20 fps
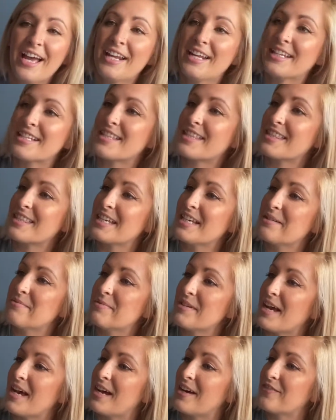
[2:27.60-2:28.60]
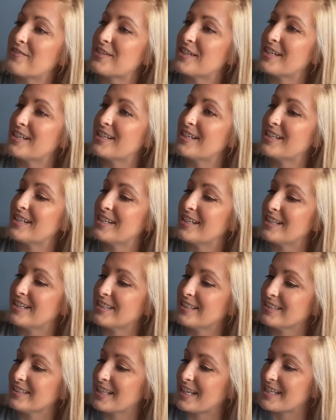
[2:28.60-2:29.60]
it's themed after
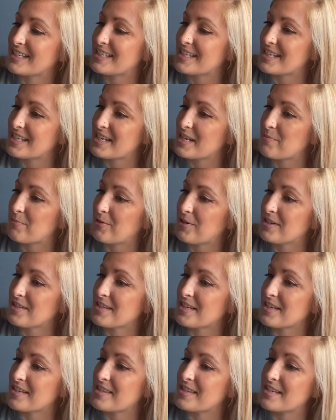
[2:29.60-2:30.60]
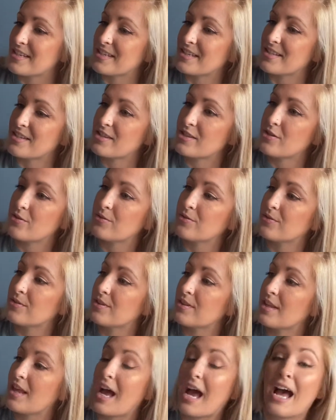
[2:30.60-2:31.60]
like Disney princesses. So
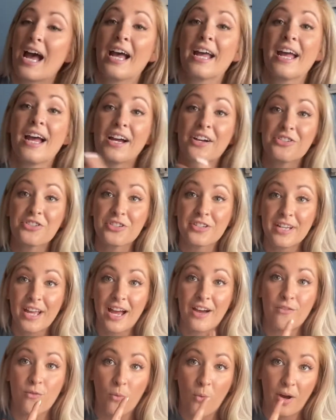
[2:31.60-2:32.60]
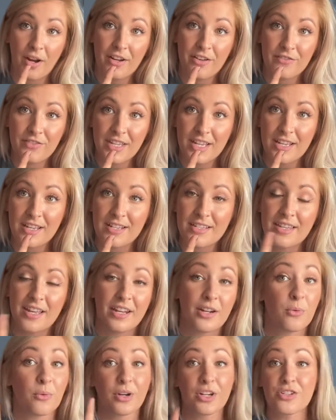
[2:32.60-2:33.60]
I actually have one of these and
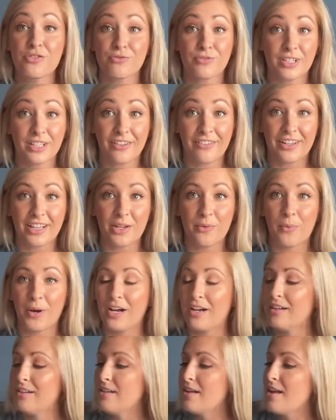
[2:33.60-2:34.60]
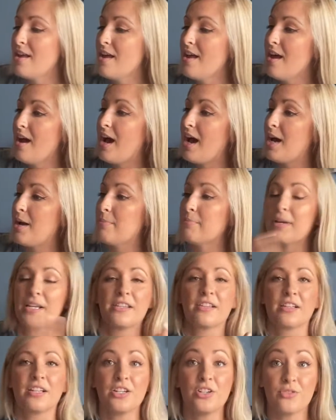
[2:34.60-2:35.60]
it works really, really well.
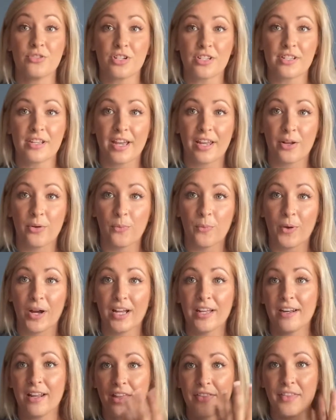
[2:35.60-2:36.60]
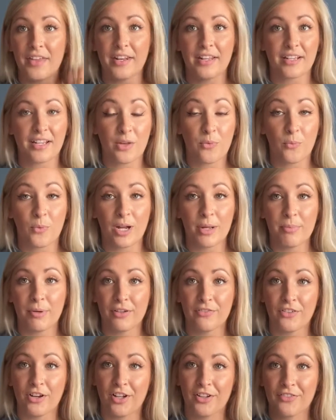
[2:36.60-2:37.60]
Basically you just get it wet and then it can wipe
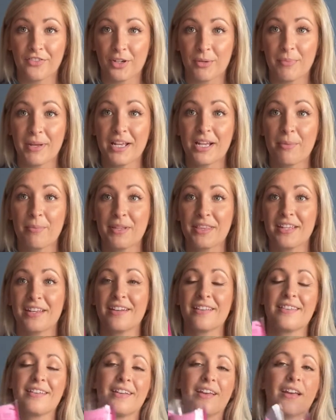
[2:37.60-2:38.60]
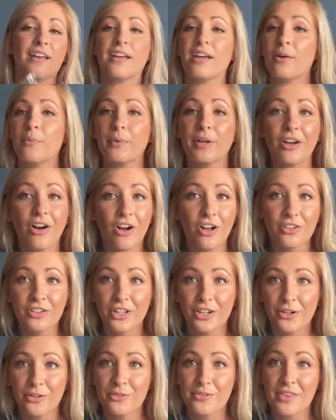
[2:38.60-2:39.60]
off all of your makeup at the end of the day. And we all
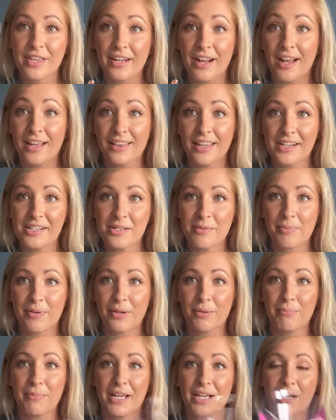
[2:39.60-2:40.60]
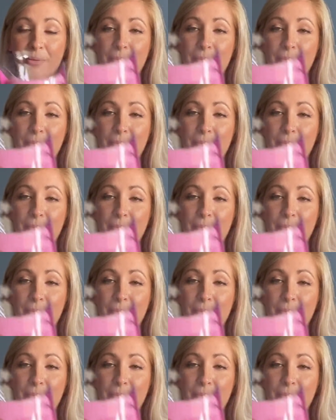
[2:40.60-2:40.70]
know that I like to put makeup